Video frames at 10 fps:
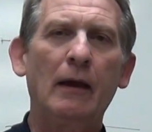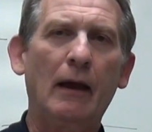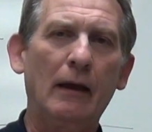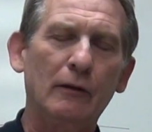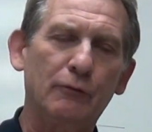
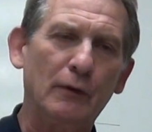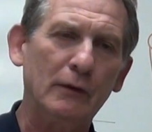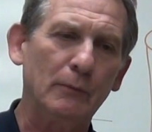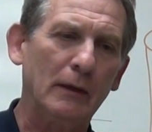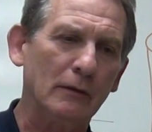and the
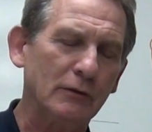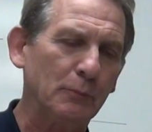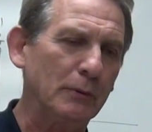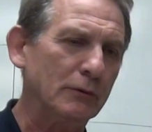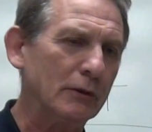fundamentals
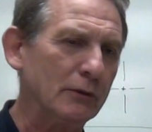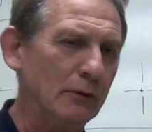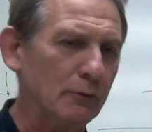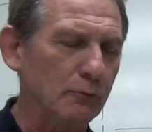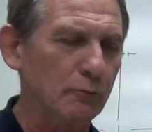of
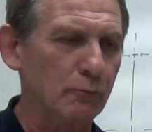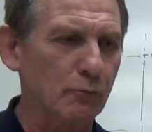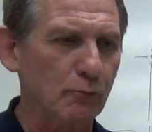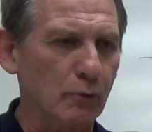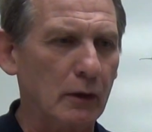position
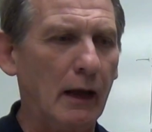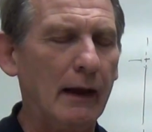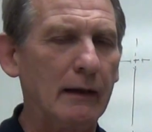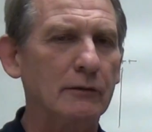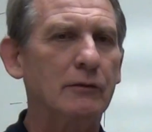
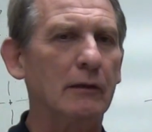rely on